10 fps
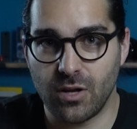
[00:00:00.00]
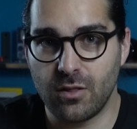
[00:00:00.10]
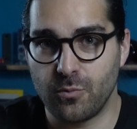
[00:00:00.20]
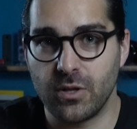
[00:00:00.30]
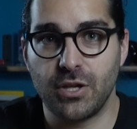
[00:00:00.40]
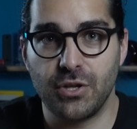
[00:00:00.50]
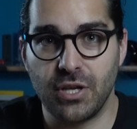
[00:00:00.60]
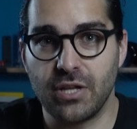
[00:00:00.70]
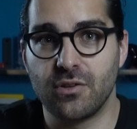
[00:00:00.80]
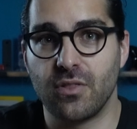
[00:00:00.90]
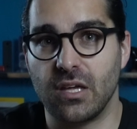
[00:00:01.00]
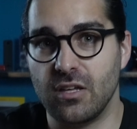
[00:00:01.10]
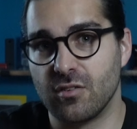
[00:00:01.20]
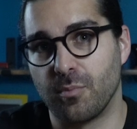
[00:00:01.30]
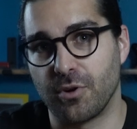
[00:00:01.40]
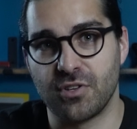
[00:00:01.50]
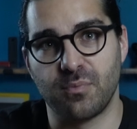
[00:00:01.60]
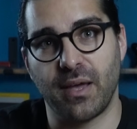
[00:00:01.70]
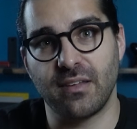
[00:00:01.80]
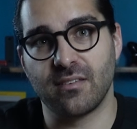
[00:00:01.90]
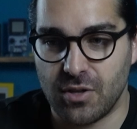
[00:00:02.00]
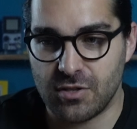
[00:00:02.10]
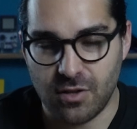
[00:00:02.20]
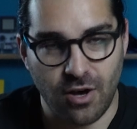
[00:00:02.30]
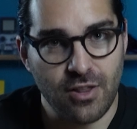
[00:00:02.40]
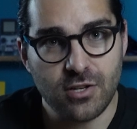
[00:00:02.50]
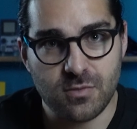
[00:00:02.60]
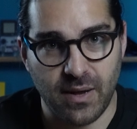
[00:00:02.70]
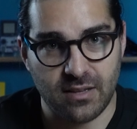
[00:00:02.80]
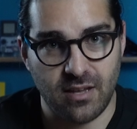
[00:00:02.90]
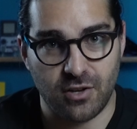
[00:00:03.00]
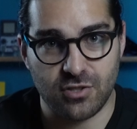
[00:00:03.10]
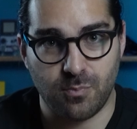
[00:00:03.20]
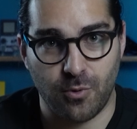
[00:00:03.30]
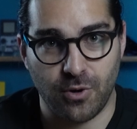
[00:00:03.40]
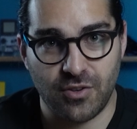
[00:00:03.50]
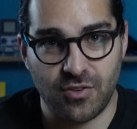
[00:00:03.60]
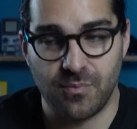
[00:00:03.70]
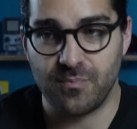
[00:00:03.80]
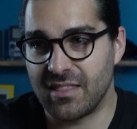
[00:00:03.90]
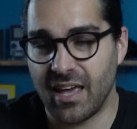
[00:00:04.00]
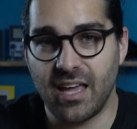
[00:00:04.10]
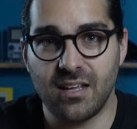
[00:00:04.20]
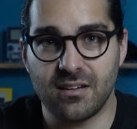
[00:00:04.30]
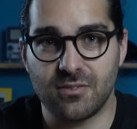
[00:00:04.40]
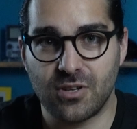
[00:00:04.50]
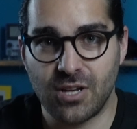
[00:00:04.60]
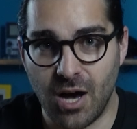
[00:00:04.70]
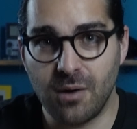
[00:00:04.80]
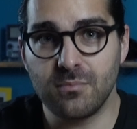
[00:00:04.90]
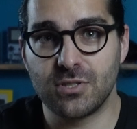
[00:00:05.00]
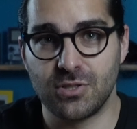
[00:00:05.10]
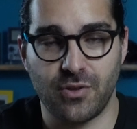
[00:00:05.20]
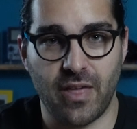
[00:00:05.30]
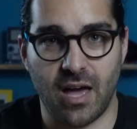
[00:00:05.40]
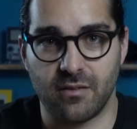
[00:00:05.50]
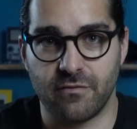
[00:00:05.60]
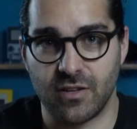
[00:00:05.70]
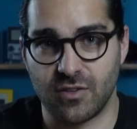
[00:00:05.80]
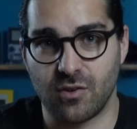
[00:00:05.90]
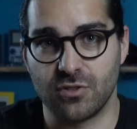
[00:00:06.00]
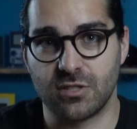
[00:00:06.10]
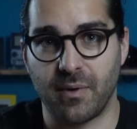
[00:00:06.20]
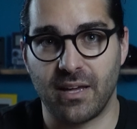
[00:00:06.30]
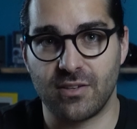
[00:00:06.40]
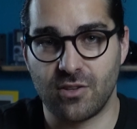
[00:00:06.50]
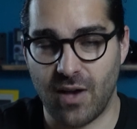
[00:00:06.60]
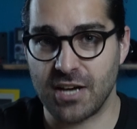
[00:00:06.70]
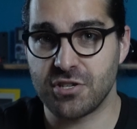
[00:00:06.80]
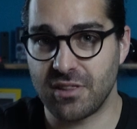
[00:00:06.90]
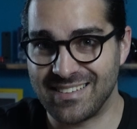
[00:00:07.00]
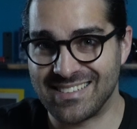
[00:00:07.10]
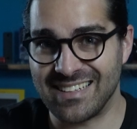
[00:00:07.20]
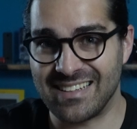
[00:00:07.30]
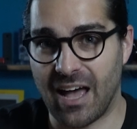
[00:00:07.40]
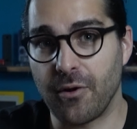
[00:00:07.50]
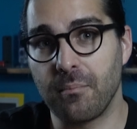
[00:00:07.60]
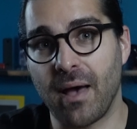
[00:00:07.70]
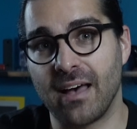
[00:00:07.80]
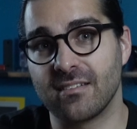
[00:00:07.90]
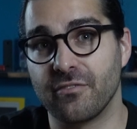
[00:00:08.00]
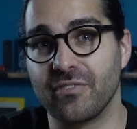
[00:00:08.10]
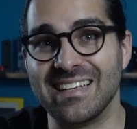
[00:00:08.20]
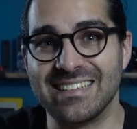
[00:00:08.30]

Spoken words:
really, really unique to the esports space. Other spectator sports, they come to that physical space to actually sit down and passively